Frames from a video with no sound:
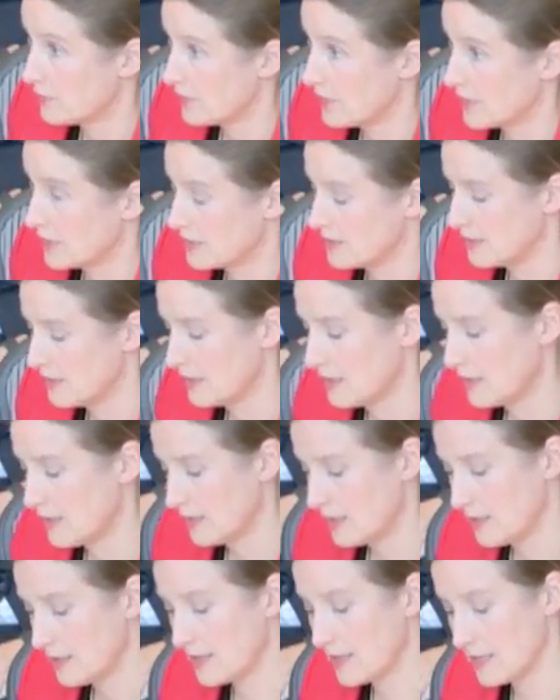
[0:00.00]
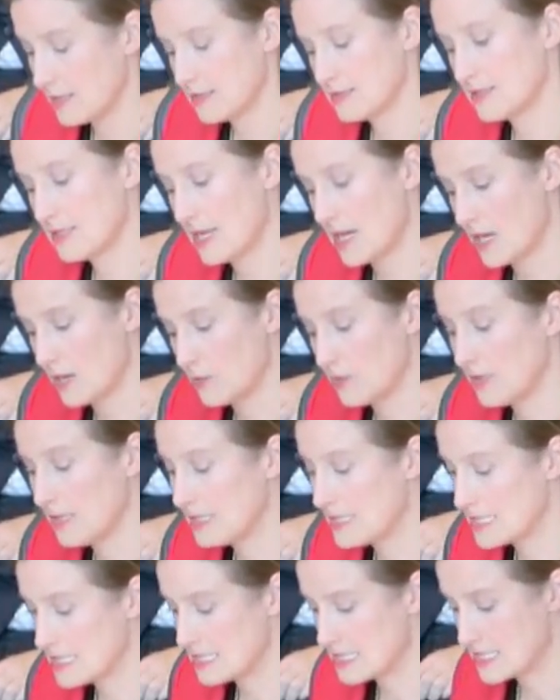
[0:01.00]
effect. And now
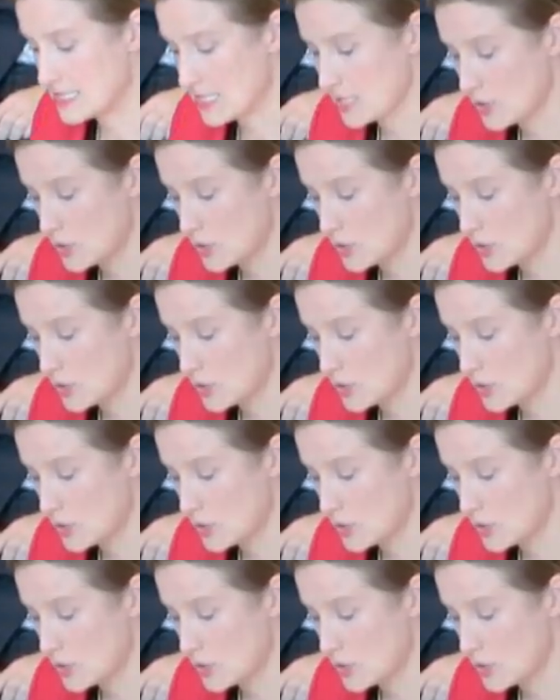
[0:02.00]
it is